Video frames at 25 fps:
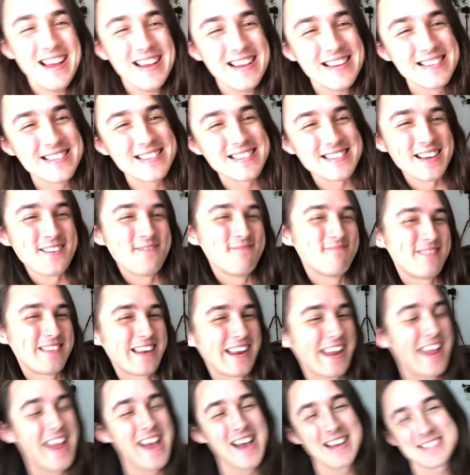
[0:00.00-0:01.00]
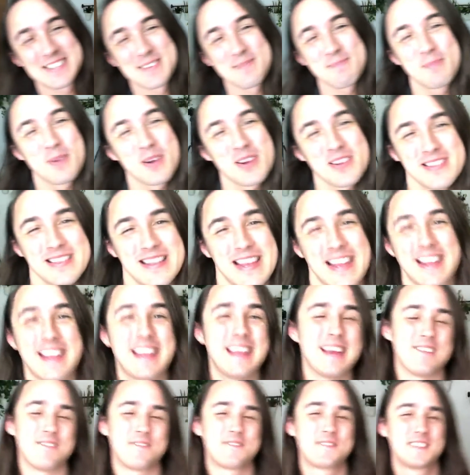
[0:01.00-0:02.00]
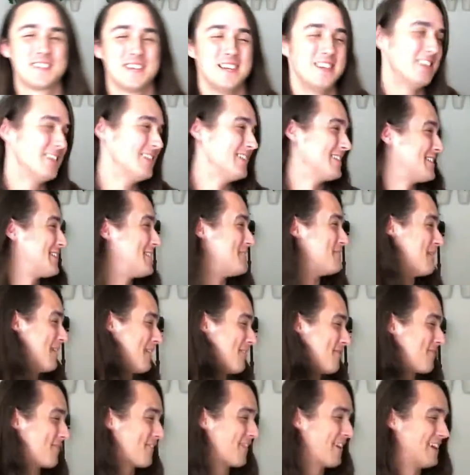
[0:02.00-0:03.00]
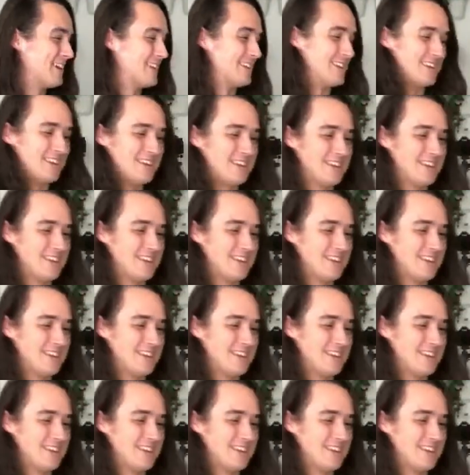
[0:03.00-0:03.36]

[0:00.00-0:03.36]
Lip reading: somebody has a birthday gift to my friend.